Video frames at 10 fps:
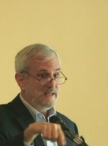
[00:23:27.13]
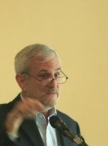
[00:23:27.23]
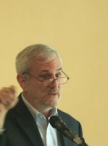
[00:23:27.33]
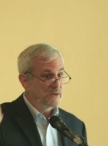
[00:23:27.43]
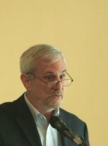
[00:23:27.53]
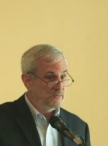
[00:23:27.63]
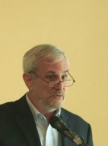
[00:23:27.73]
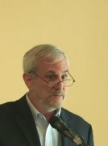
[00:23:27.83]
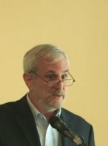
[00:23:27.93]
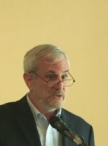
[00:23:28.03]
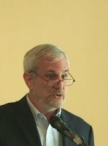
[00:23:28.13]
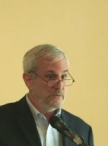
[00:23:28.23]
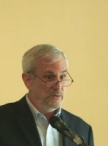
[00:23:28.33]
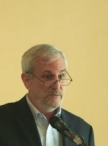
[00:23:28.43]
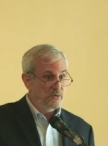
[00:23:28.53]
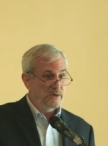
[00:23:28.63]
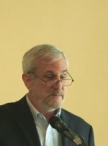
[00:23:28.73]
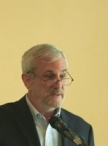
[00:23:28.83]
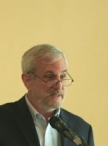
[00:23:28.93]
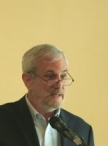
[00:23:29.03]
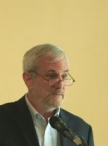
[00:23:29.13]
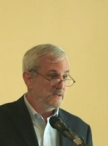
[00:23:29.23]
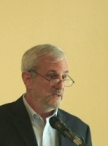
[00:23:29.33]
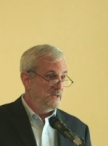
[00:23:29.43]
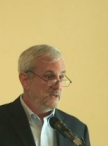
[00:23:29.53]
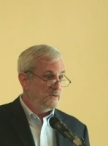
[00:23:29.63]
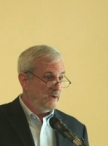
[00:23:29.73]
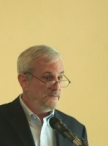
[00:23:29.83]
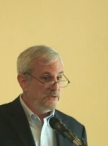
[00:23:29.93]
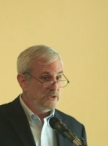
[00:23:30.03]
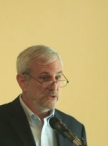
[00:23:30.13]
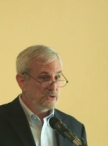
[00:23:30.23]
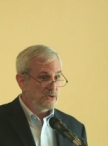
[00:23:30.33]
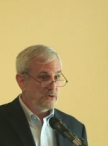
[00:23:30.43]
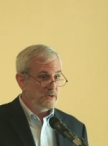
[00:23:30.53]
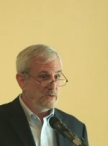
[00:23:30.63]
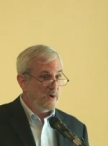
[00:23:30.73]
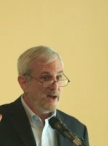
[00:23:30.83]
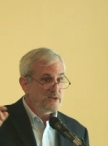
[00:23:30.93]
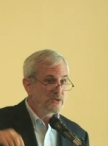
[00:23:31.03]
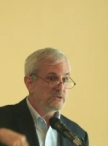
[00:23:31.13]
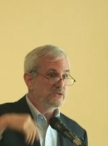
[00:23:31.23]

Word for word: even though you've, been a, you've already been deemed a refugee in Turkey. Why should